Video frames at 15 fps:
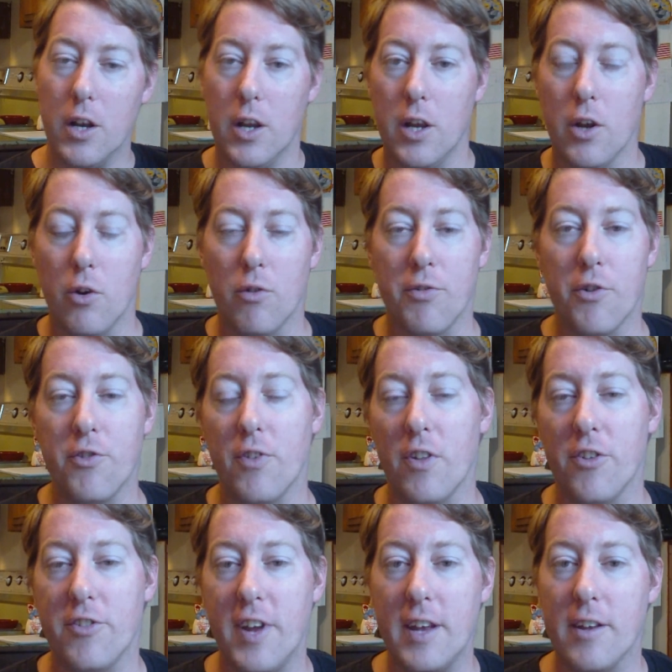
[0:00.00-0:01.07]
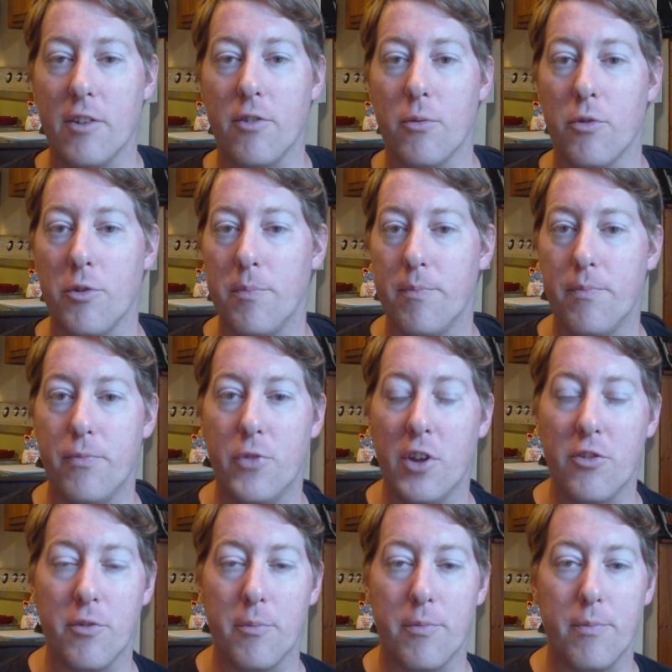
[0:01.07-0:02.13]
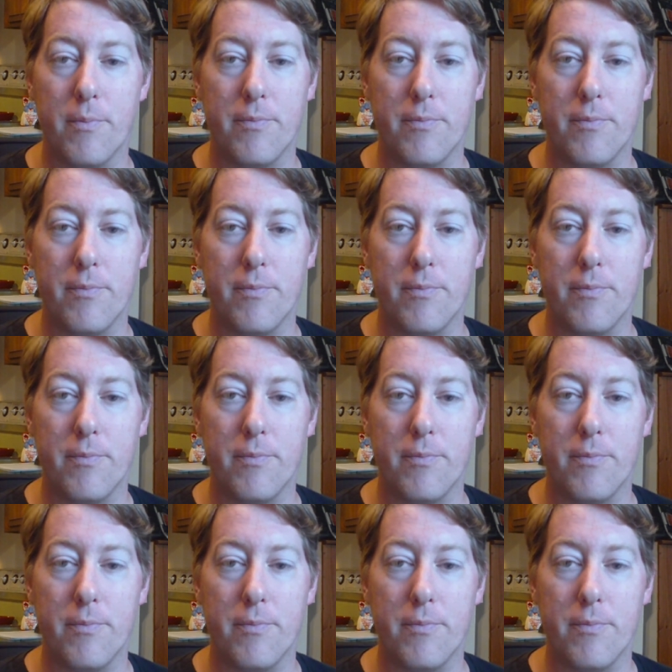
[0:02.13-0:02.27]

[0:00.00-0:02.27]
you know, first of all, the state doesn't